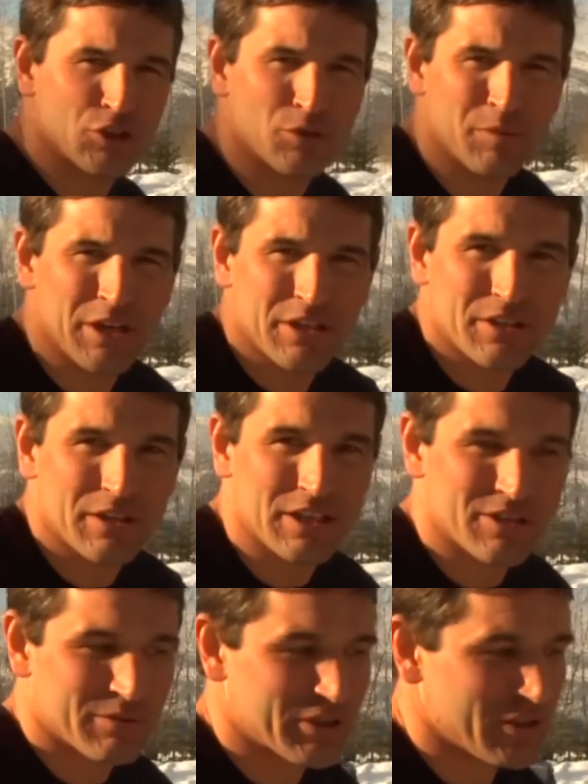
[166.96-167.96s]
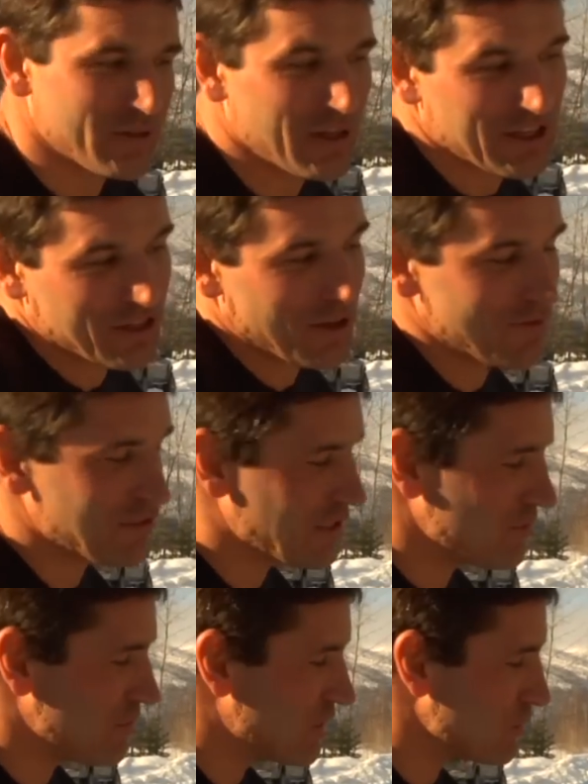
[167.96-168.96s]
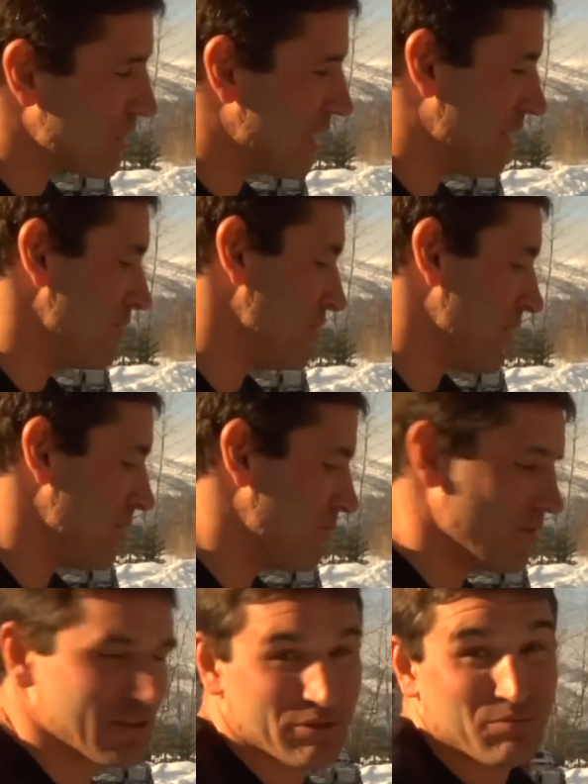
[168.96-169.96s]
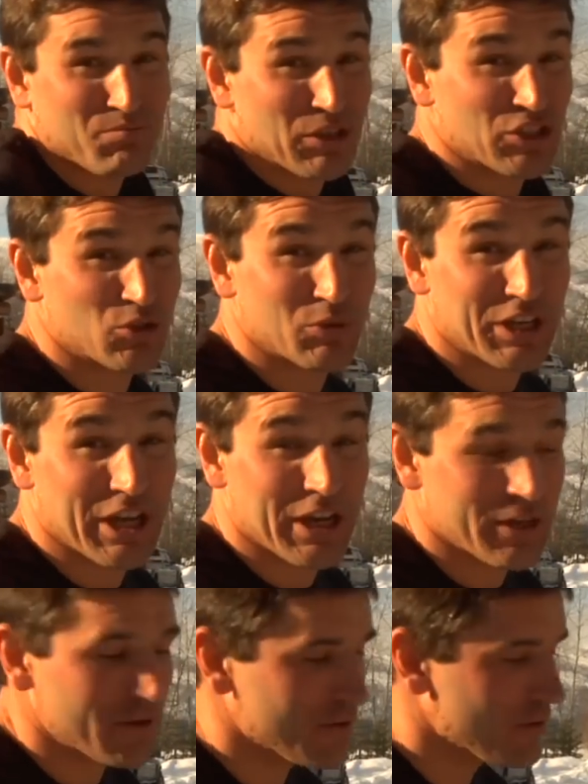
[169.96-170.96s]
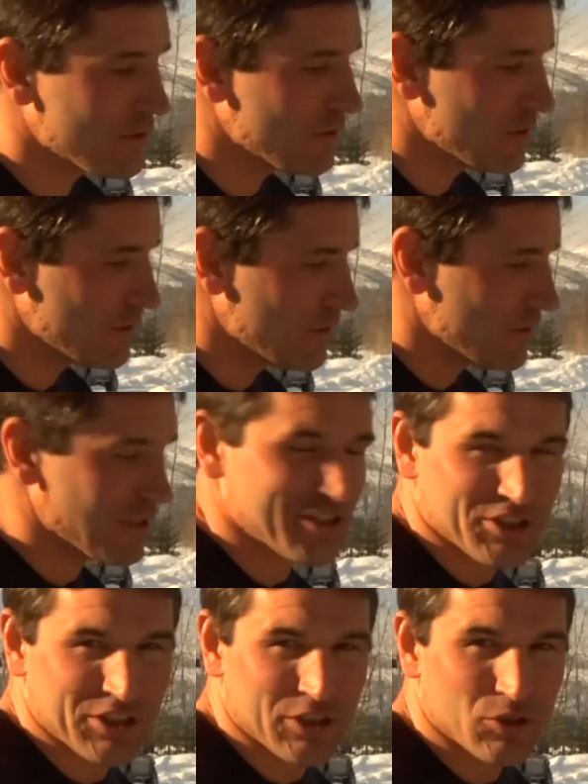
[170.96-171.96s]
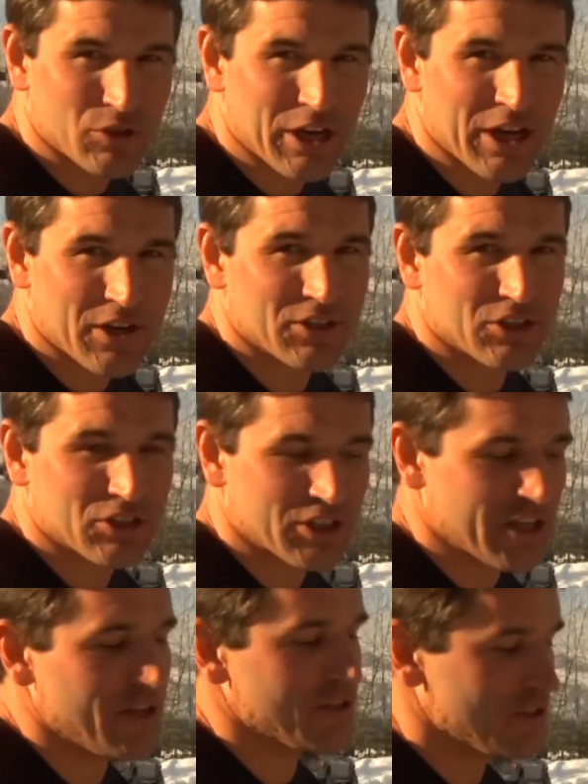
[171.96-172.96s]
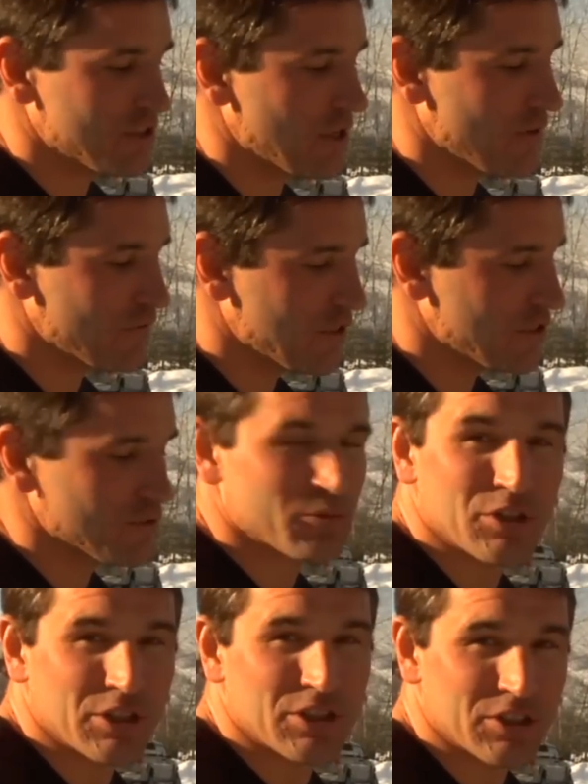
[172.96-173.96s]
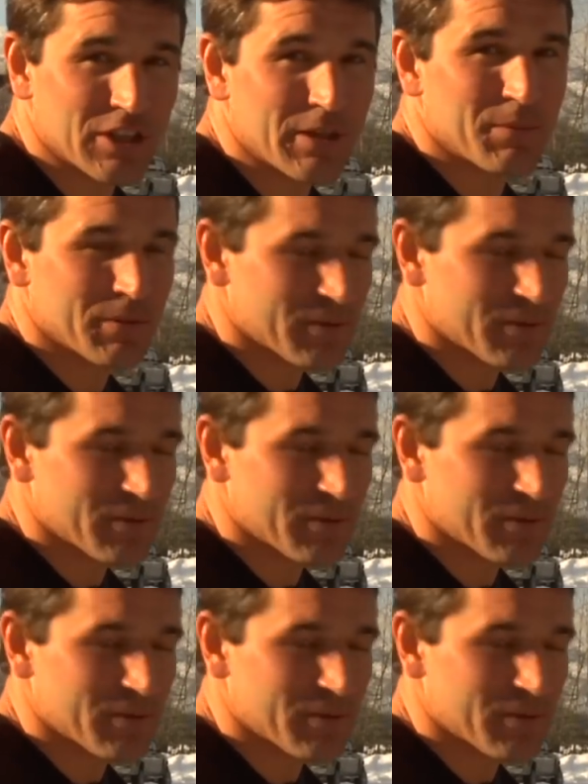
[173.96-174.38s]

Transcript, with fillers: enduro bike, and that's what we do with like an off-season. We just ride every day as much as we can. Lots of single track, just challenging stuff, gets you in really good shape.